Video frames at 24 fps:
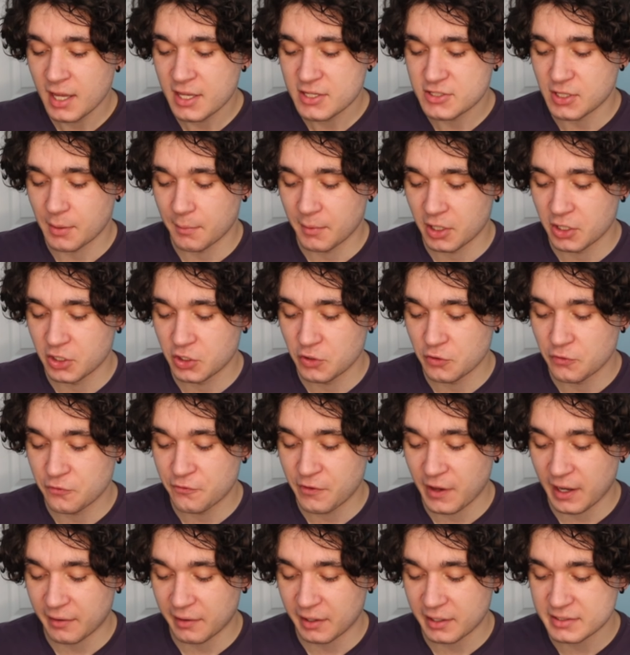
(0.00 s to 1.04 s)
So I'm going to do
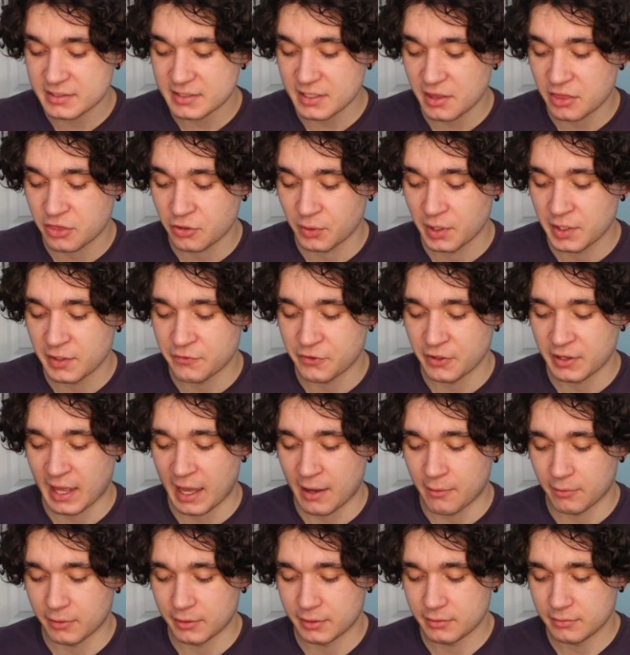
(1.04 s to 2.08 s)
variant 3 for that one.